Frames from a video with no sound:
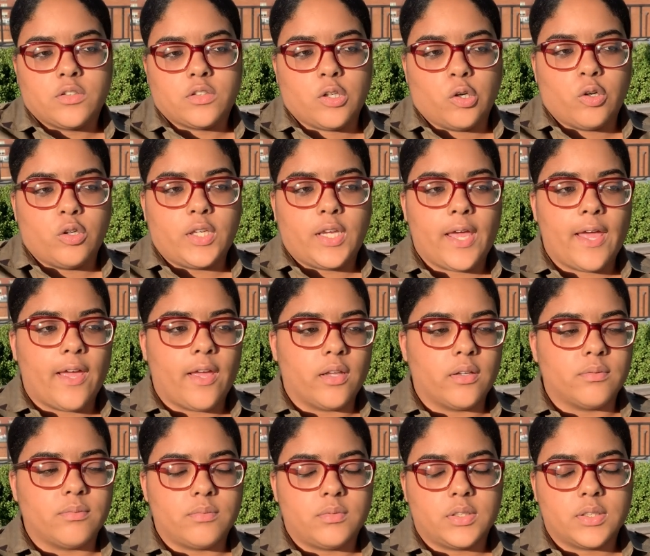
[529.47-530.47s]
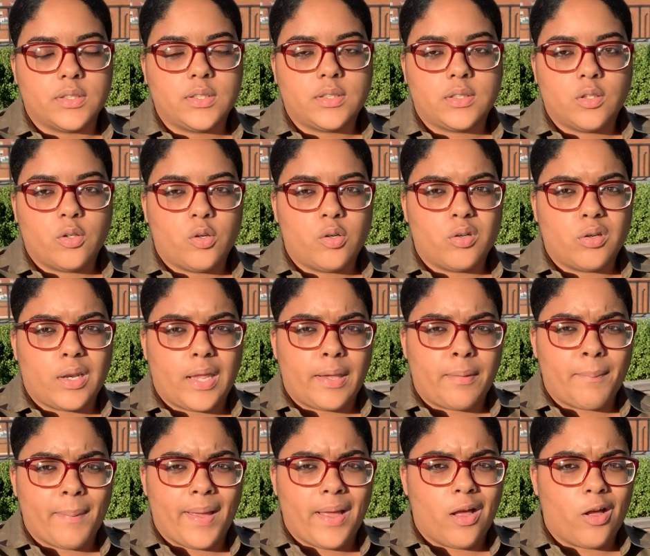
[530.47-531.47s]
So yeah, just know
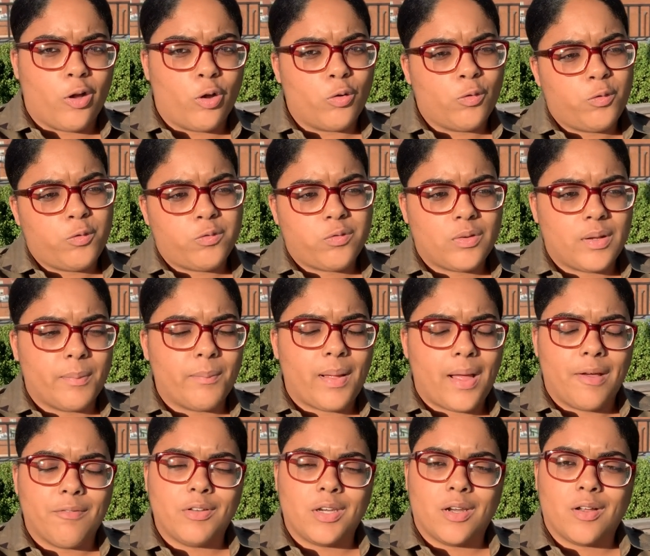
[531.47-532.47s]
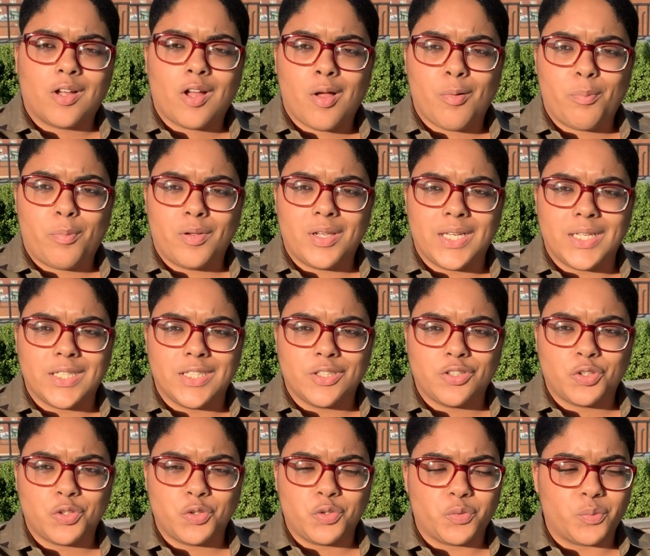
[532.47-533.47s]
like my health, I'm having a couple of
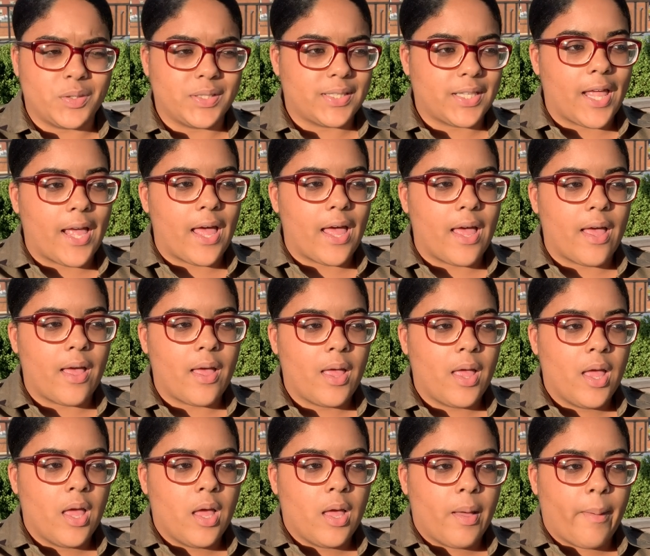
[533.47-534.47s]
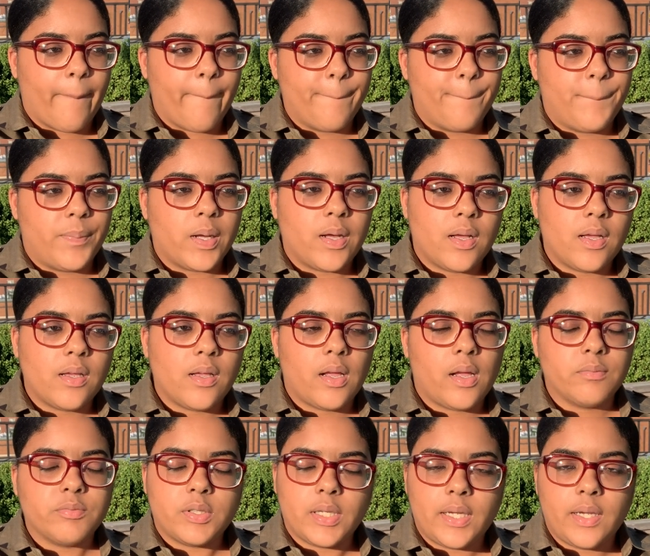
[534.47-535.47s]
issues with that, but
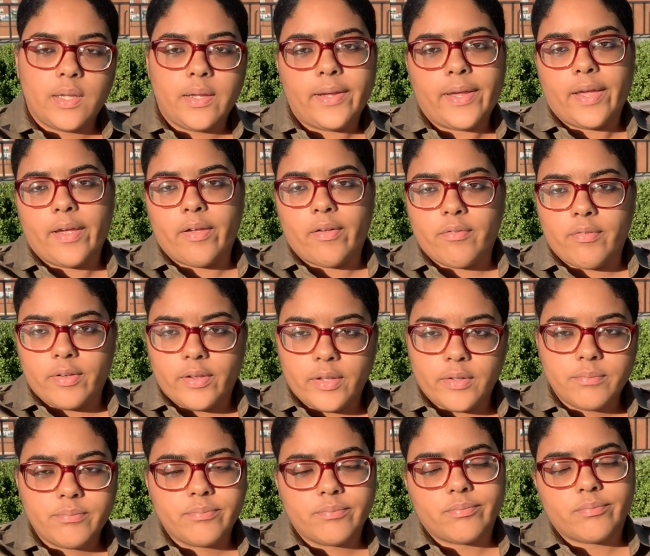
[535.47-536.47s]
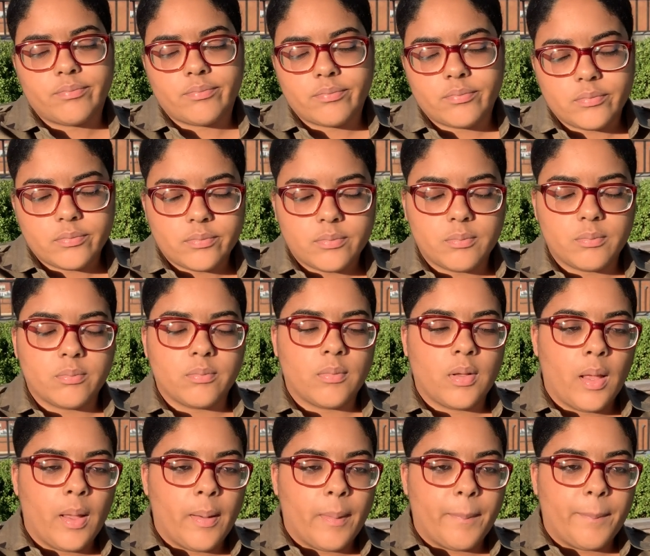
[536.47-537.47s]
I'm taking care of it.
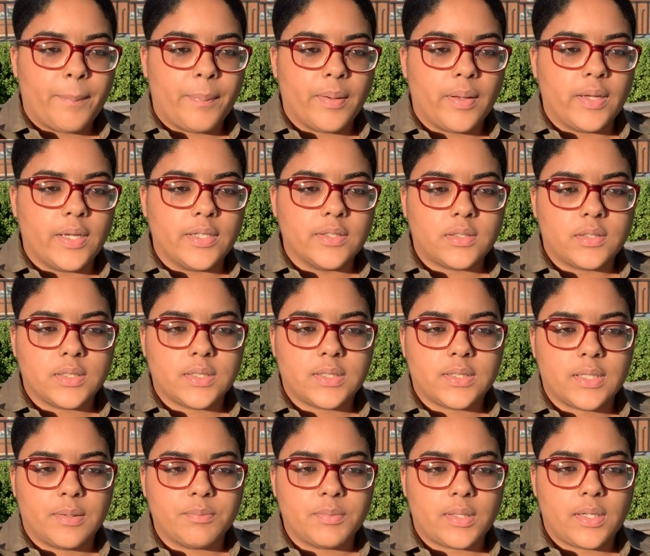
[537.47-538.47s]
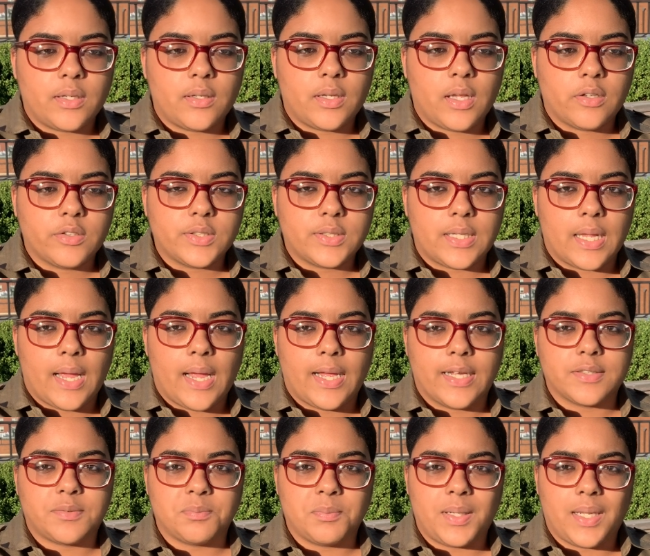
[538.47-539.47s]
But it's just something else that
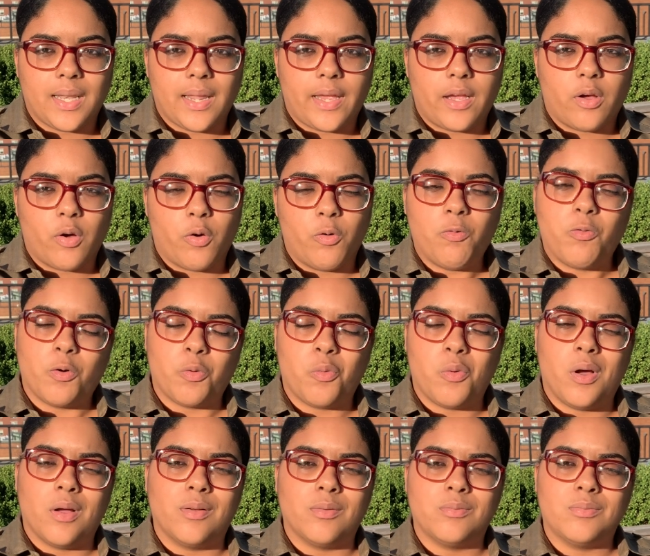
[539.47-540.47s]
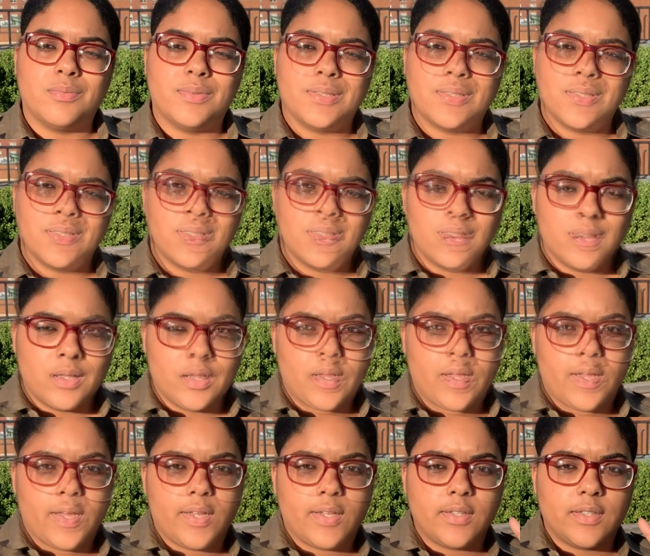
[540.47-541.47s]
has me like overwhelmed.
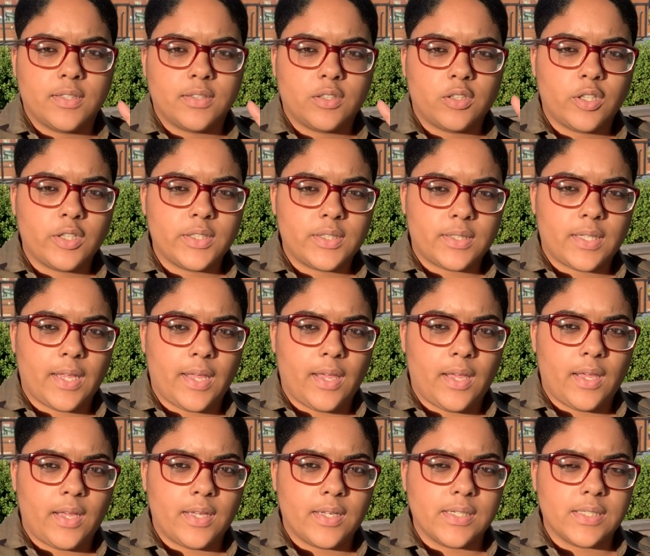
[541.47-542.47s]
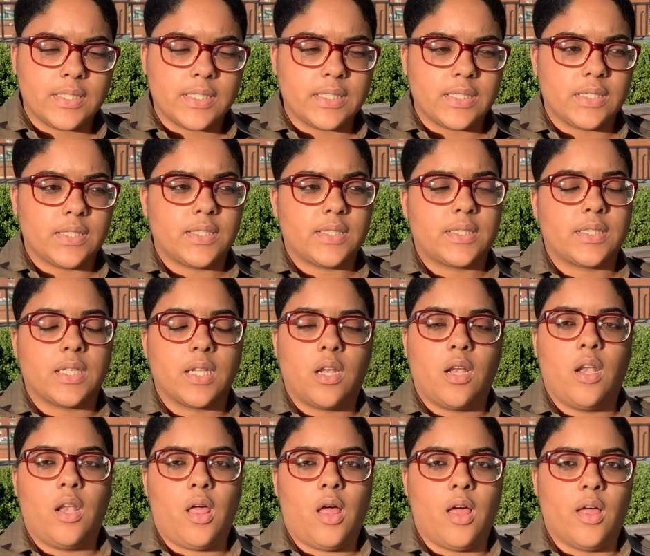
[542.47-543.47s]
And the third thing is
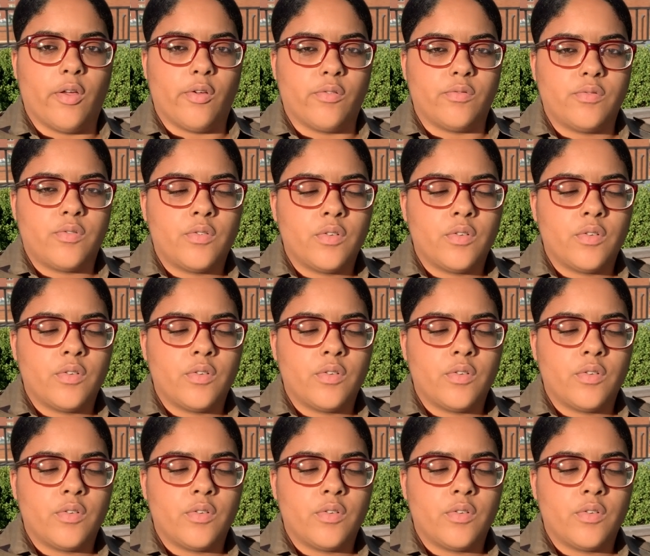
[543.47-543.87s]
love.